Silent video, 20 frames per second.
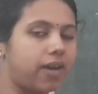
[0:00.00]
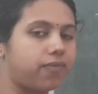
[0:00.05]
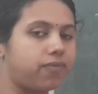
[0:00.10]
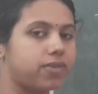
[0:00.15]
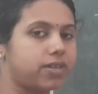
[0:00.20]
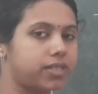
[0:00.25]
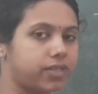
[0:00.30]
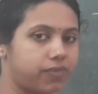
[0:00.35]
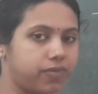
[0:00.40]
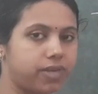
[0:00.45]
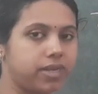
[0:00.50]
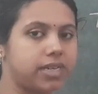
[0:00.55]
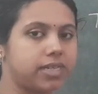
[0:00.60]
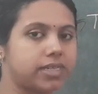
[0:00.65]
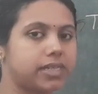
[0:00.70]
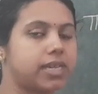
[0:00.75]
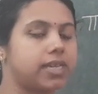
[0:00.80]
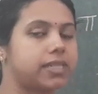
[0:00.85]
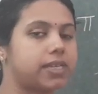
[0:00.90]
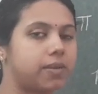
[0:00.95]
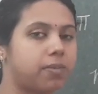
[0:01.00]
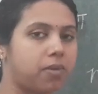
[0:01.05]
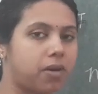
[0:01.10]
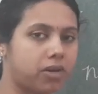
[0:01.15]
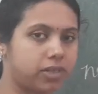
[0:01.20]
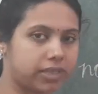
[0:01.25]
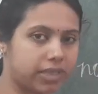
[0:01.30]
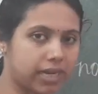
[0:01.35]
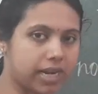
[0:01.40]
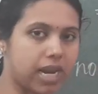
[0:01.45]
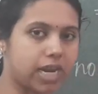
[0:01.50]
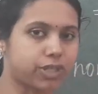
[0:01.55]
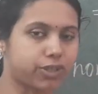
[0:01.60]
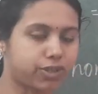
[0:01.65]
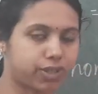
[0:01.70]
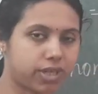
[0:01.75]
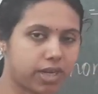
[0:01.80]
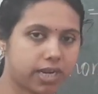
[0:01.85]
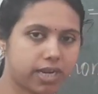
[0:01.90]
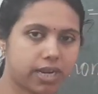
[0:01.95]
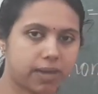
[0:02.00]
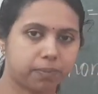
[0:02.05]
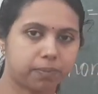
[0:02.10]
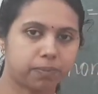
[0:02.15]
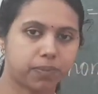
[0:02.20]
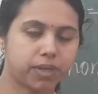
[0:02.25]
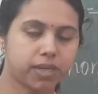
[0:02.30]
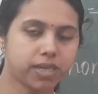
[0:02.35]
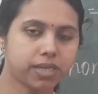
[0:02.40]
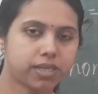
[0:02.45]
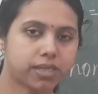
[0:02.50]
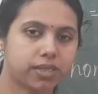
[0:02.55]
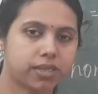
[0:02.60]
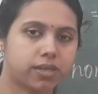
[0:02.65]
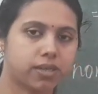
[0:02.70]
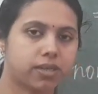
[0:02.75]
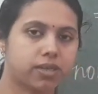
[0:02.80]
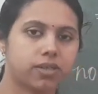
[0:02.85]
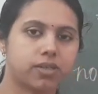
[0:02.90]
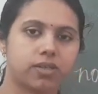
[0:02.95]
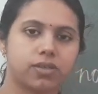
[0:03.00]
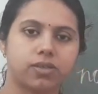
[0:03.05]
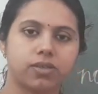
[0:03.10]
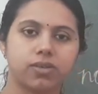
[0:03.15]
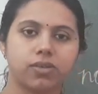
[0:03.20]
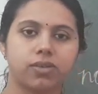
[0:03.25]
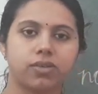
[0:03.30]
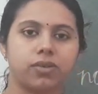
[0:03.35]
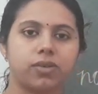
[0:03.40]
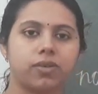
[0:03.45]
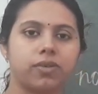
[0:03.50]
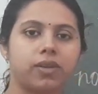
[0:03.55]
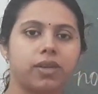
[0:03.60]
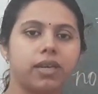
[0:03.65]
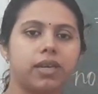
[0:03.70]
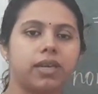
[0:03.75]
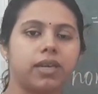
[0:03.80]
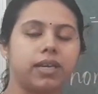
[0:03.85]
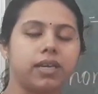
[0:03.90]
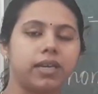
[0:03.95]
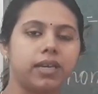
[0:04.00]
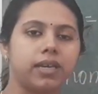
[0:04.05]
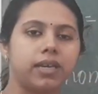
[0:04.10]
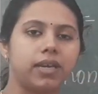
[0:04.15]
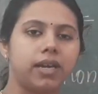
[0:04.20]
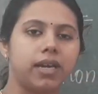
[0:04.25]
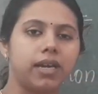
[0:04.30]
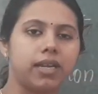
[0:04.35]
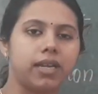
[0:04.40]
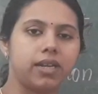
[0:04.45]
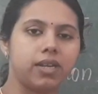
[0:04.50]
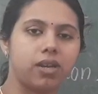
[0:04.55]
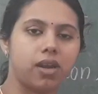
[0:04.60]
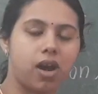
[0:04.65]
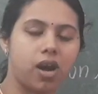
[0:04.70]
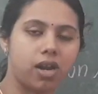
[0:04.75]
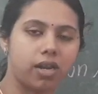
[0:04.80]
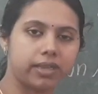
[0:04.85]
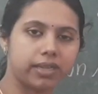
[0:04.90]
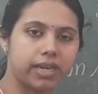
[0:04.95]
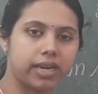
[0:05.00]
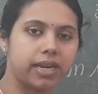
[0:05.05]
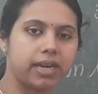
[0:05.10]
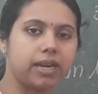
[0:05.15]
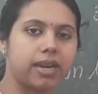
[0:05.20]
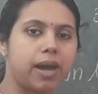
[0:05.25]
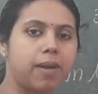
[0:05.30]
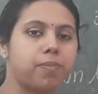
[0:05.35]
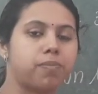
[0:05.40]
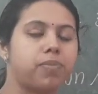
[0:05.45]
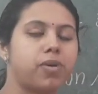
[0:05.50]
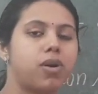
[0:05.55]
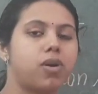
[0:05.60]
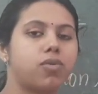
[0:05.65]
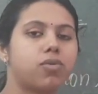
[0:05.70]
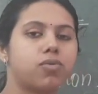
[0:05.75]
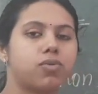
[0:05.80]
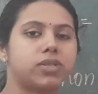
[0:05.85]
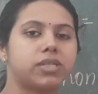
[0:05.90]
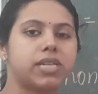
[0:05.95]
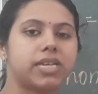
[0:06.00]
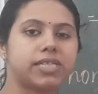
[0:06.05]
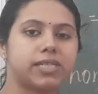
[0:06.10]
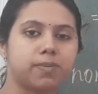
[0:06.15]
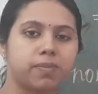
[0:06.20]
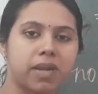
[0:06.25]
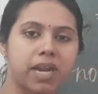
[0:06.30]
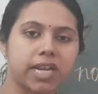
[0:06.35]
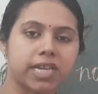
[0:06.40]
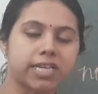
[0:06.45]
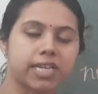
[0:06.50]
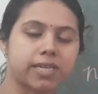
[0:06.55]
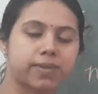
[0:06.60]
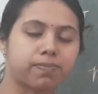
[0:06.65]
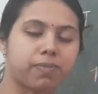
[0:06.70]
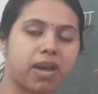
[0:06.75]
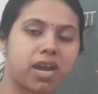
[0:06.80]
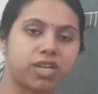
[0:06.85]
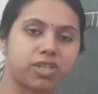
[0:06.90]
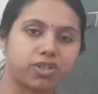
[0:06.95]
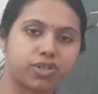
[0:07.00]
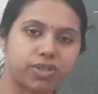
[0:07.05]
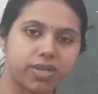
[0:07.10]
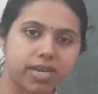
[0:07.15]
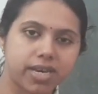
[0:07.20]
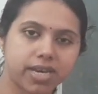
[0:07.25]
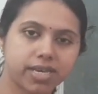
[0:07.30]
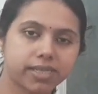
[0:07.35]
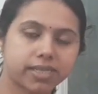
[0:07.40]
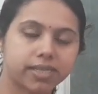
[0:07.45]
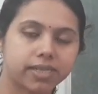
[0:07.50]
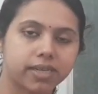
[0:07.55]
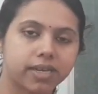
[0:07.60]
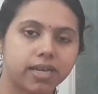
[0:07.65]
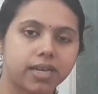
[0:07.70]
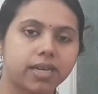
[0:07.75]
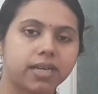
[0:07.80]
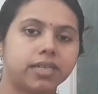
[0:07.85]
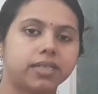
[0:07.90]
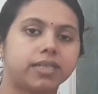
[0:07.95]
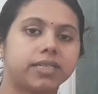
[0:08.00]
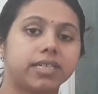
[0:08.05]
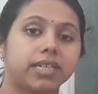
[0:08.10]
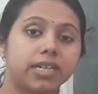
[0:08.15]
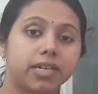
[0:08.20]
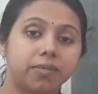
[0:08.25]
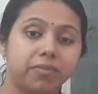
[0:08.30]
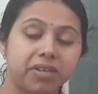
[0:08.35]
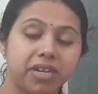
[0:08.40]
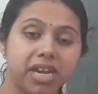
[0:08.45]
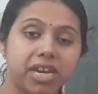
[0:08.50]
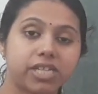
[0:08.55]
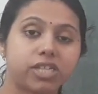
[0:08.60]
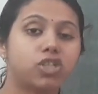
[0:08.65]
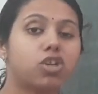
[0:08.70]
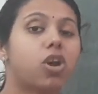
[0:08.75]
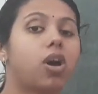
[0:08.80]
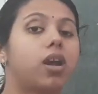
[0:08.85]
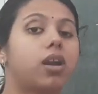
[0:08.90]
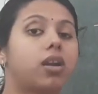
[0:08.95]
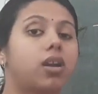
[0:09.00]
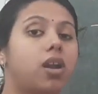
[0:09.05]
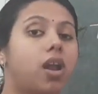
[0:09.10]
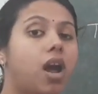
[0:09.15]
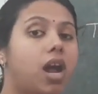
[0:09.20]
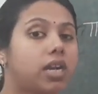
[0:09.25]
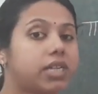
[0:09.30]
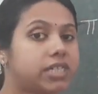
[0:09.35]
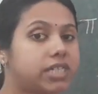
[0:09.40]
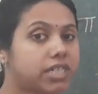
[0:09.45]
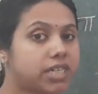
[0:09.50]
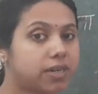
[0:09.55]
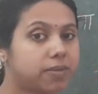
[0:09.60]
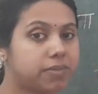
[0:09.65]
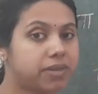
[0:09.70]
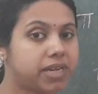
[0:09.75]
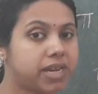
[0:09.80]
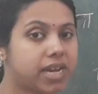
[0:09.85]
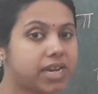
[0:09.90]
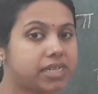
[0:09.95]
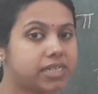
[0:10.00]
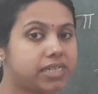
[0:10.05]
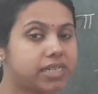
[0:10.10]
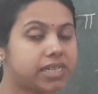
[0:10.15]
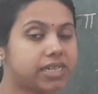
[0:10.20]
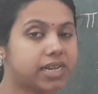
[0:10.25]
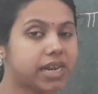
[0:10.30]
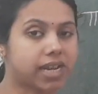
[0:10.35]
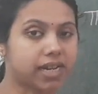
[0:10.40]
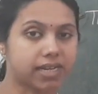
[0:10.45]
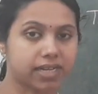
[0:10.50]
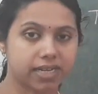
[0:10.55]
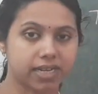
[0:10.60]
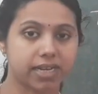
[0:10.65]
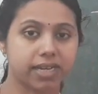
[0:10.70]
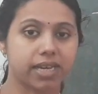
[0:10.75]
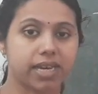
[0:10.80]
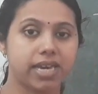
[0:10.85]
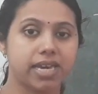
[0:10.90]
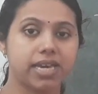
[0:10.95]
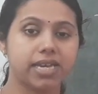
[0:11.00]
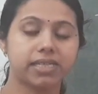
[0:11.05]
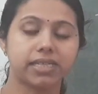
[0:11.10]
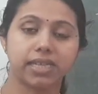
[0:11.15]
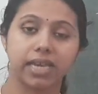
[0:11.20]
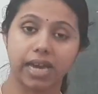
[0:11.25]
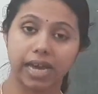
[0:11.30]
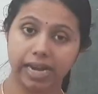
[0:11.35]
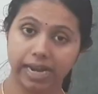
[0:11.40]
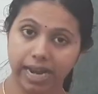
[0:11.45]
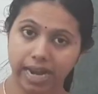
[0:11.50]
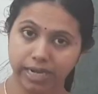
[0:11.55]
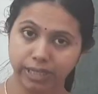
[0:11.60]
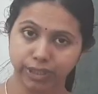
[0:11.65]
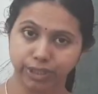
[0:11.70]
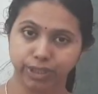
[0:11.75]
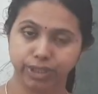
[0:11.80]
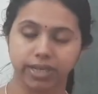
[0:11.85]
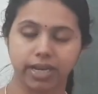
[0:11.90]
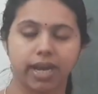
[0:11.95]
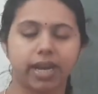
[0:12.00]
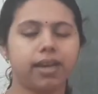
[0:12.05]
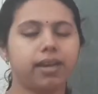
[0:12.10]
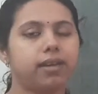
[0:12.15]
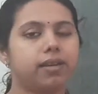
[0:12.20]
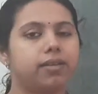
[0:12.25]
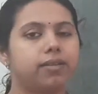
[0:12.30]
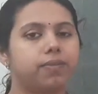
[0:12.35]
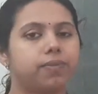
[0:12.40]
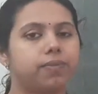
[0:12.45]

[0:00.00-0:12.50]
first we discuss about the rational numbers. So that number whose decimal expansion is terminating or non-terminating recurring is rational.